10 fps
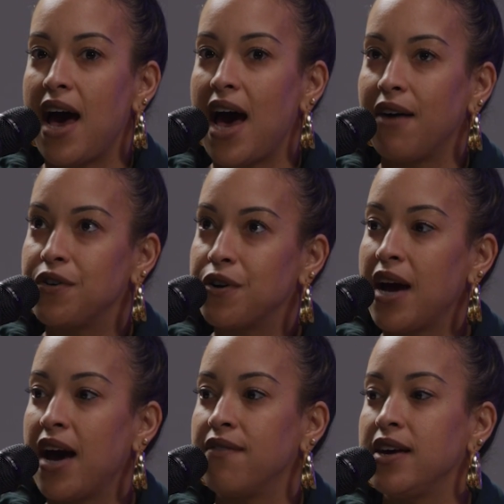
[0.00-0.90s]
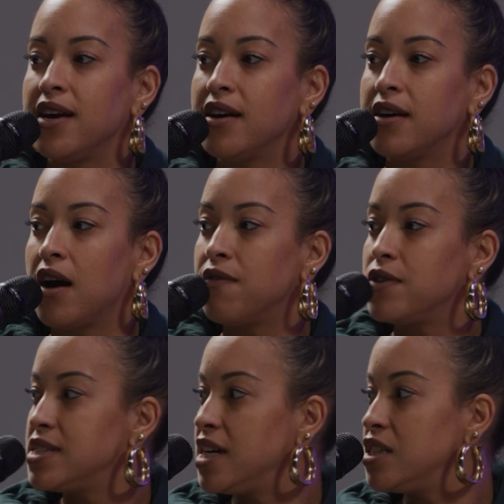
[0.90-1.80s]
after having
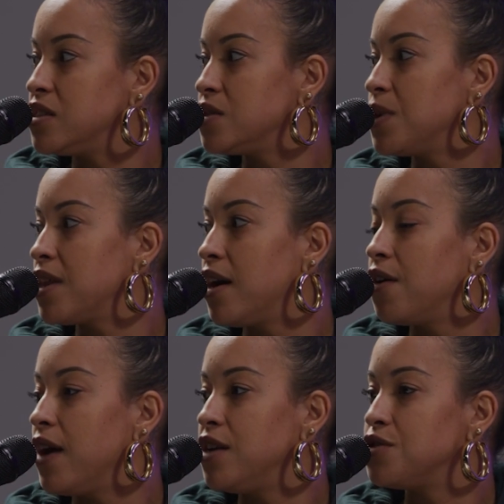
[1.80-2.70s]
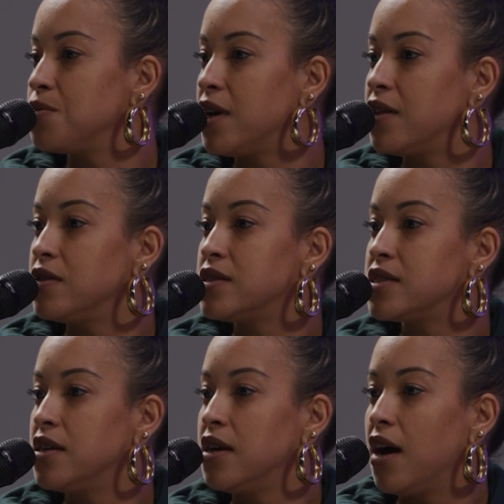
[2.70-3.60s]
conversations with other angel
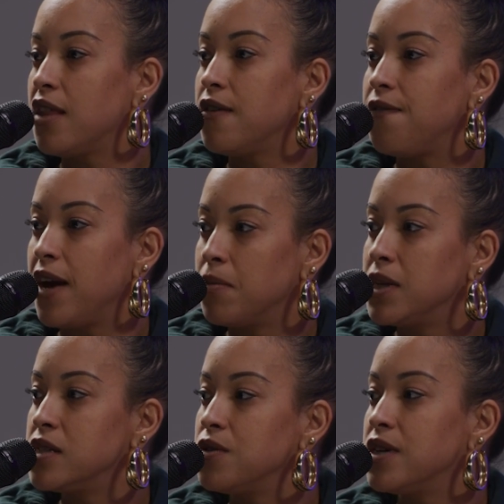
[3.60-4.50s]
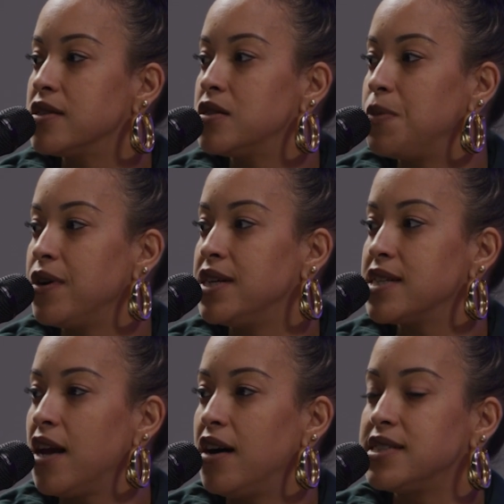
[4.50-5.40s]
mothers, other families who had
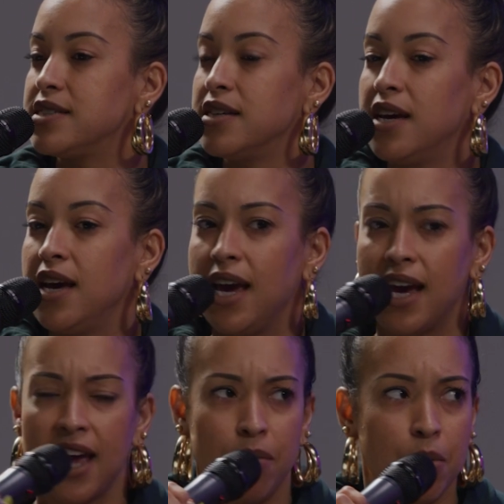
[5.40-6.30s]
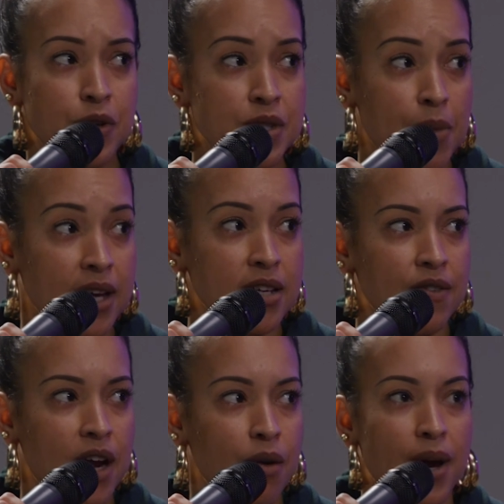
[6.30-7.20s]
experienced loss, it gave me
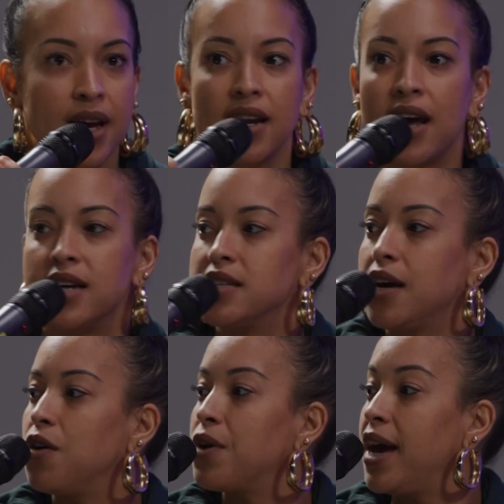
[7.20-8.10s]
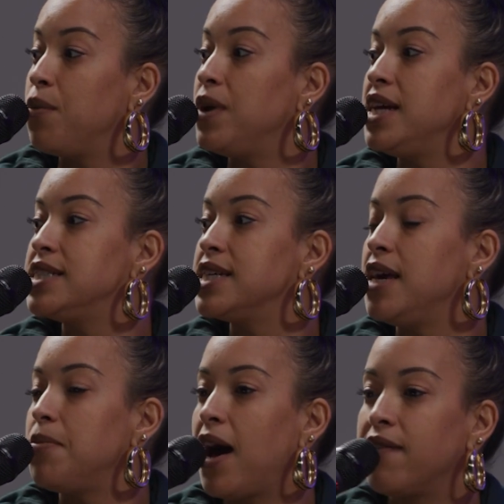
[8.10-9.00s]
perspective, and I recognized, like, okay, we need to
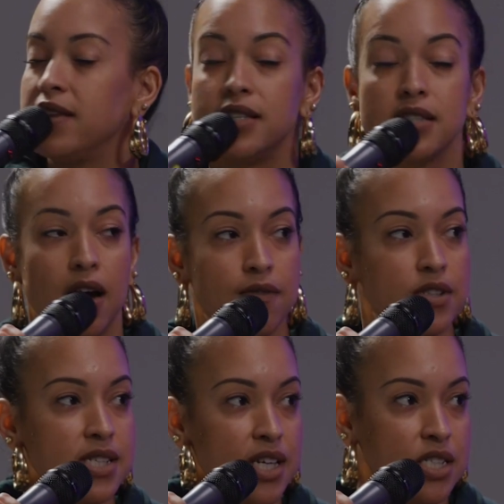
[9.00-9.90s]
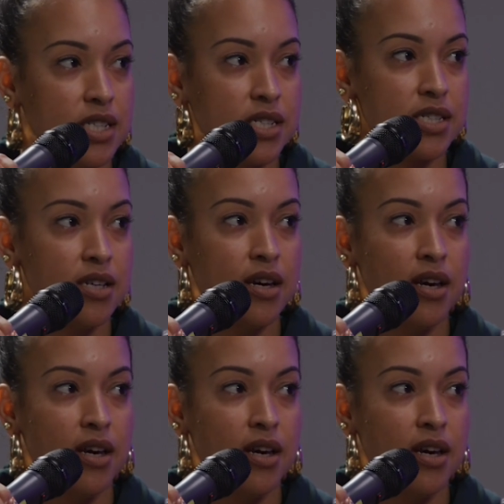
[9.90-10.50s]
keep having these conversations.